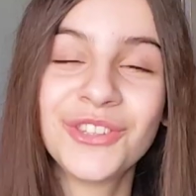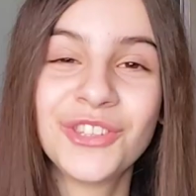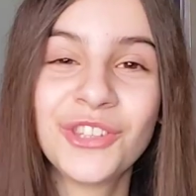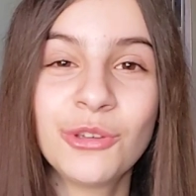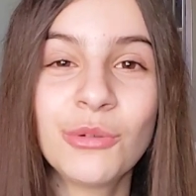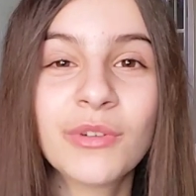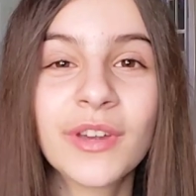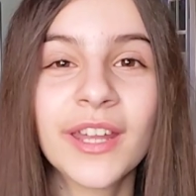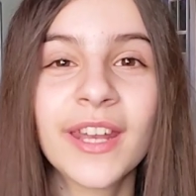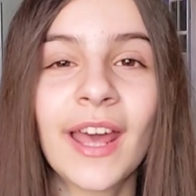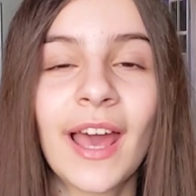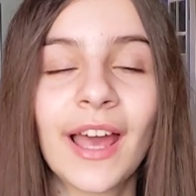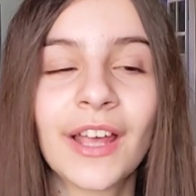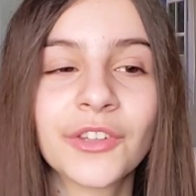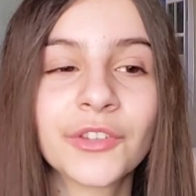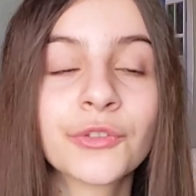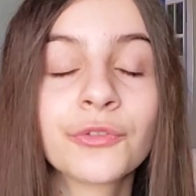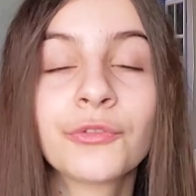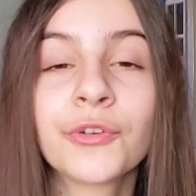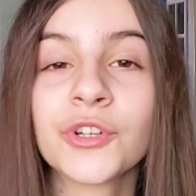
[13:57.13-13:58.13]
You can
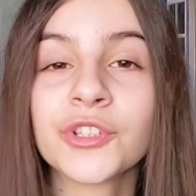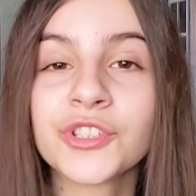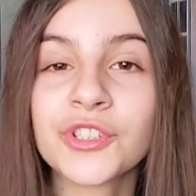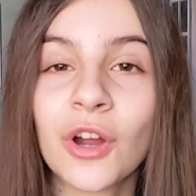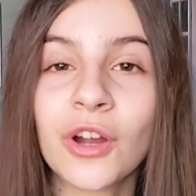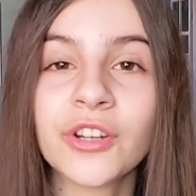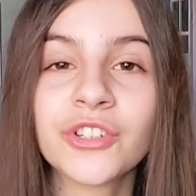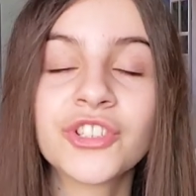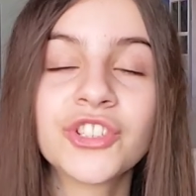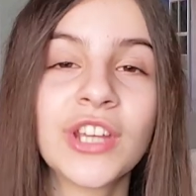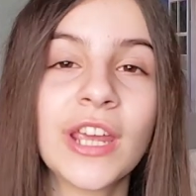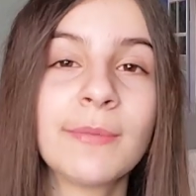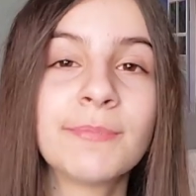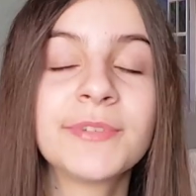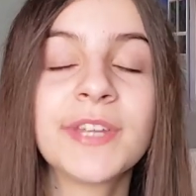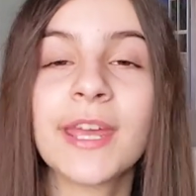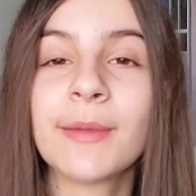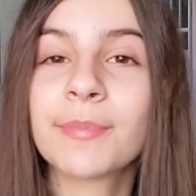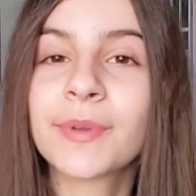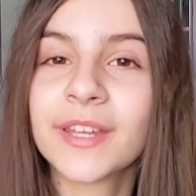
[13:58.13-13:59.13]
ask for Tarte
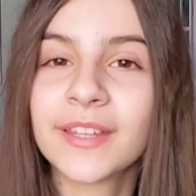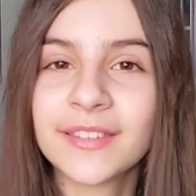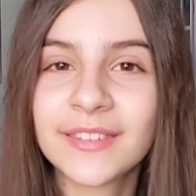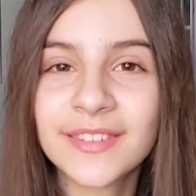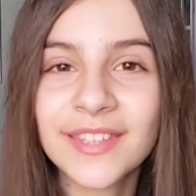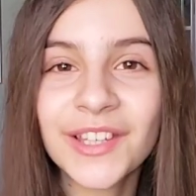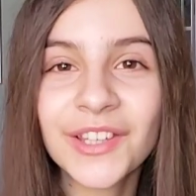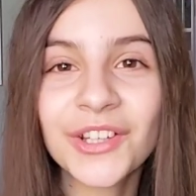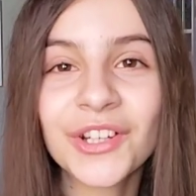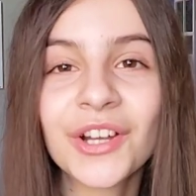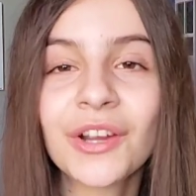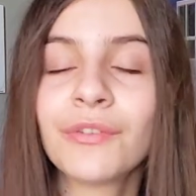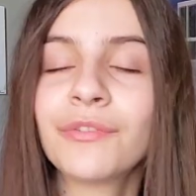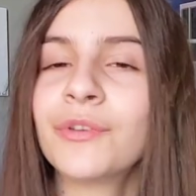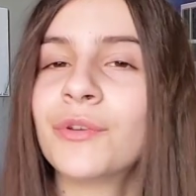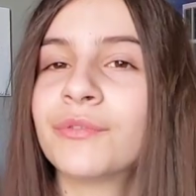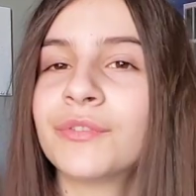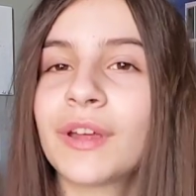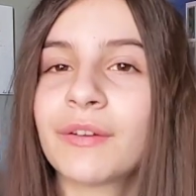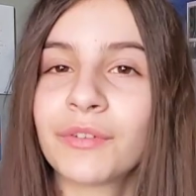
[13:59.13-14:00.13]
Shape Tape concealer
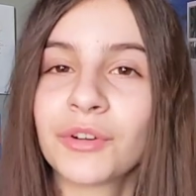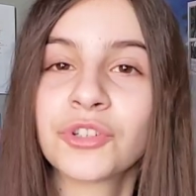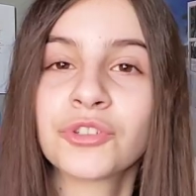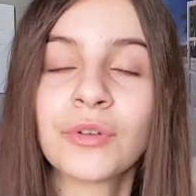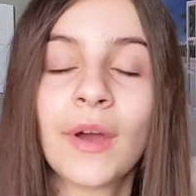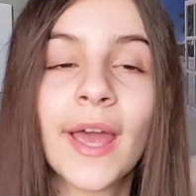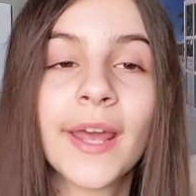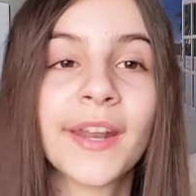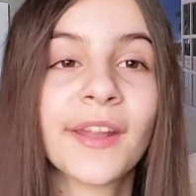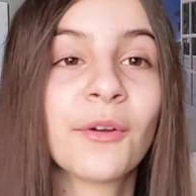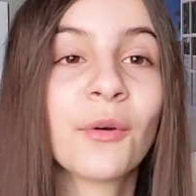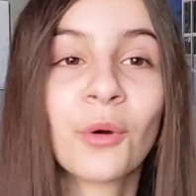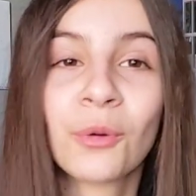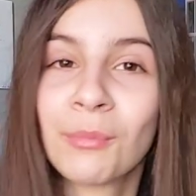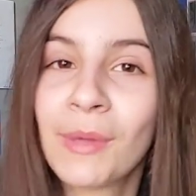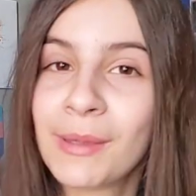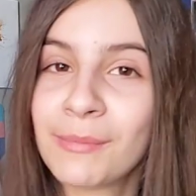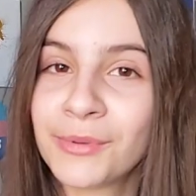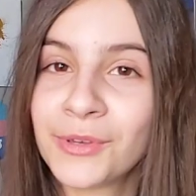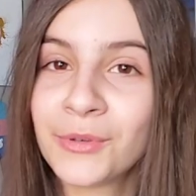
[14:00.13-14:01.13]
if you've never tried it, or
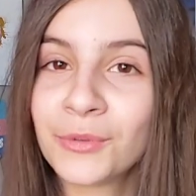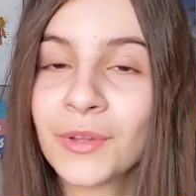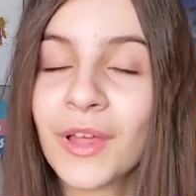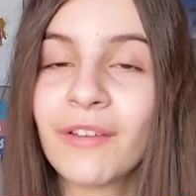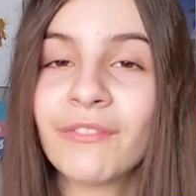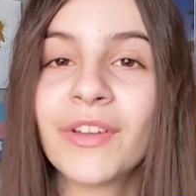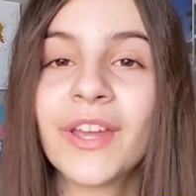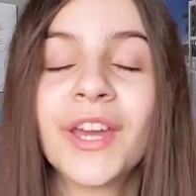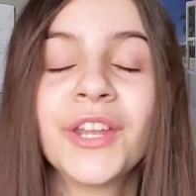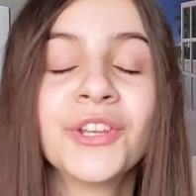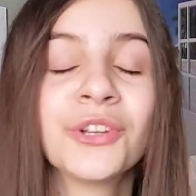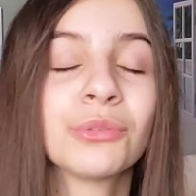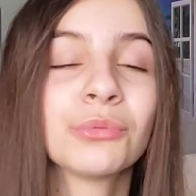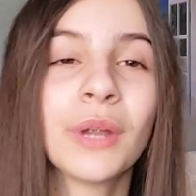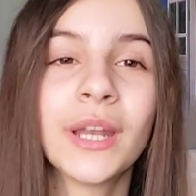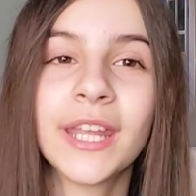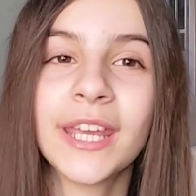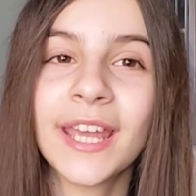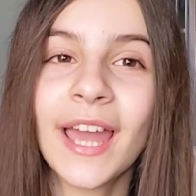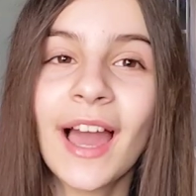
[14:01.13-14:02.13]
maybe you love it and you're
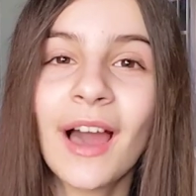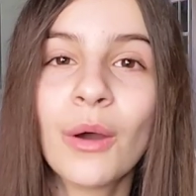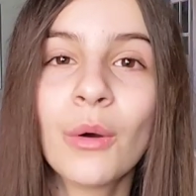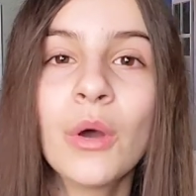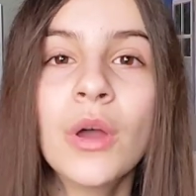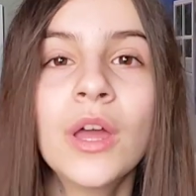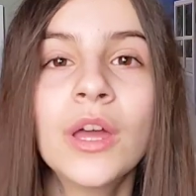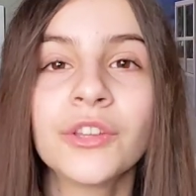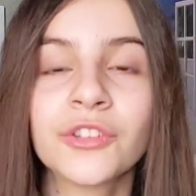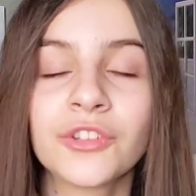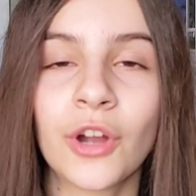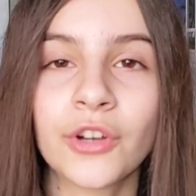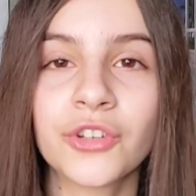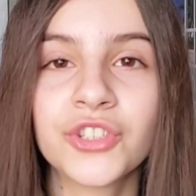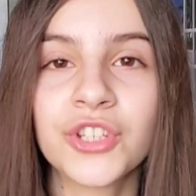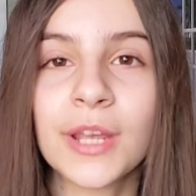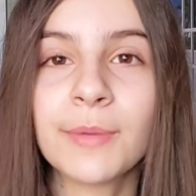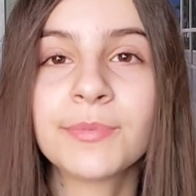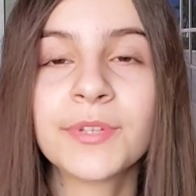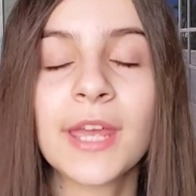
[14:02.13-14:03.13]
running out. Tarte
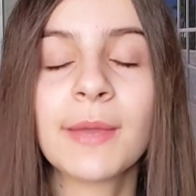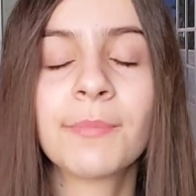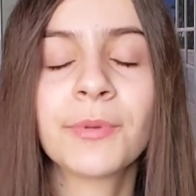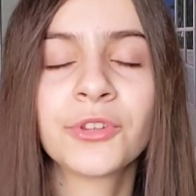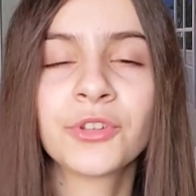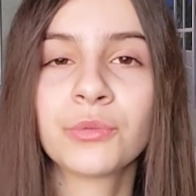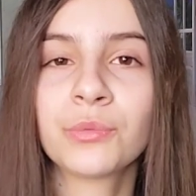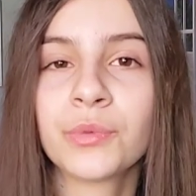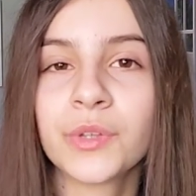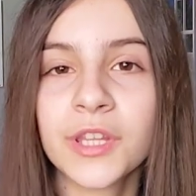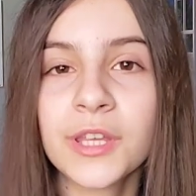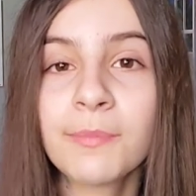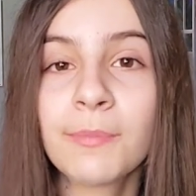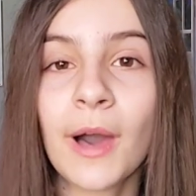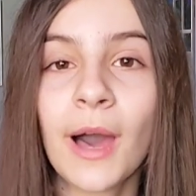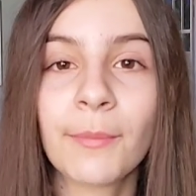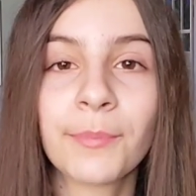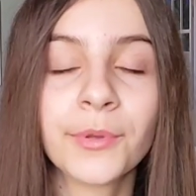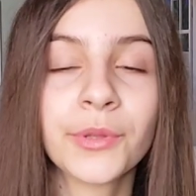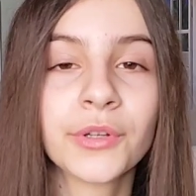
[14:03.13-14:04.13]
Shape Tape is a really
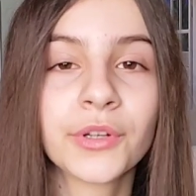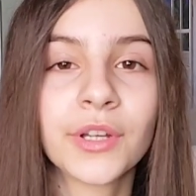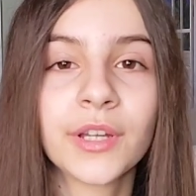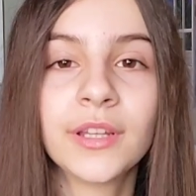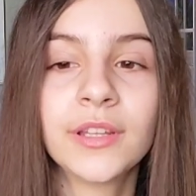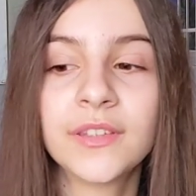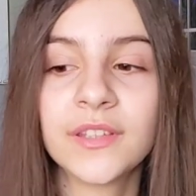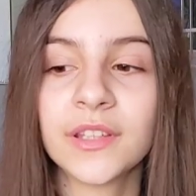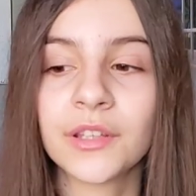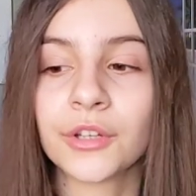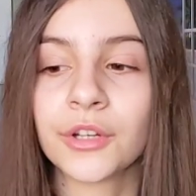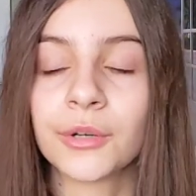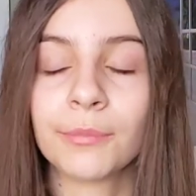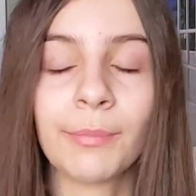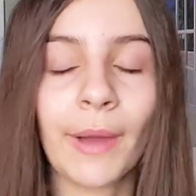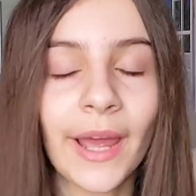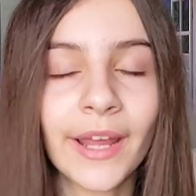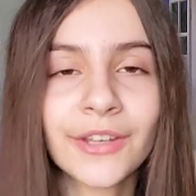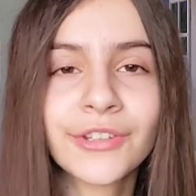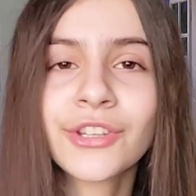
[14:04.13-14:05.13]
popular concealer
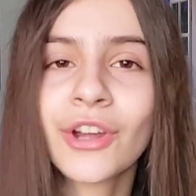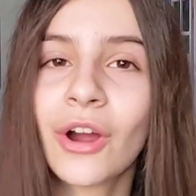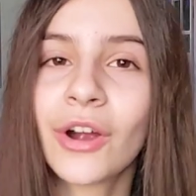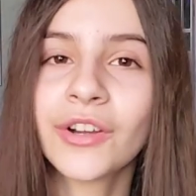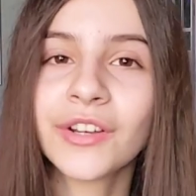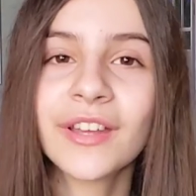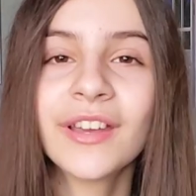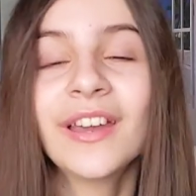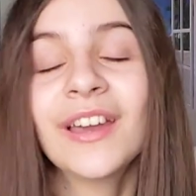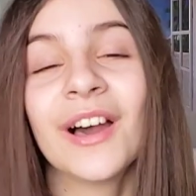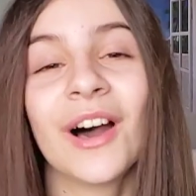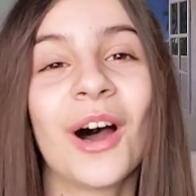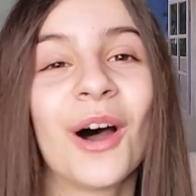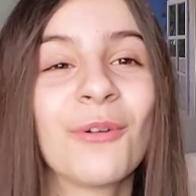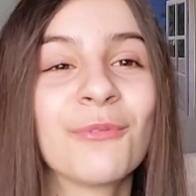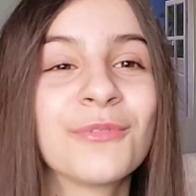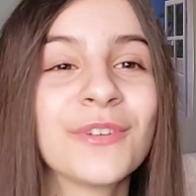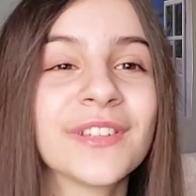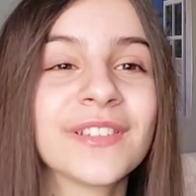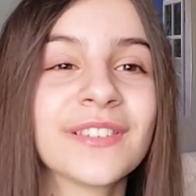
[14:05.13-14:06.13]
by Tarte,
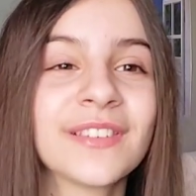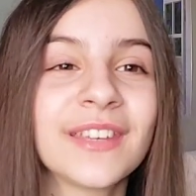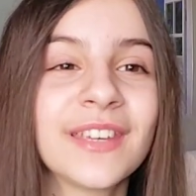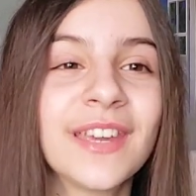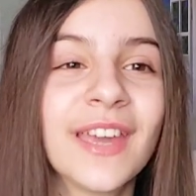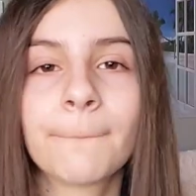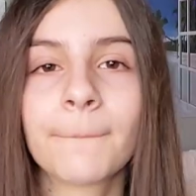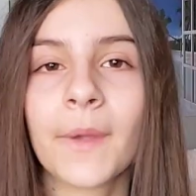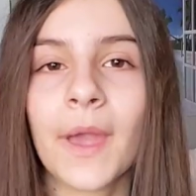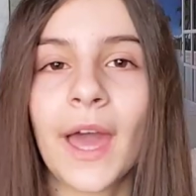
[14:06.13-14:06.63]
obviously.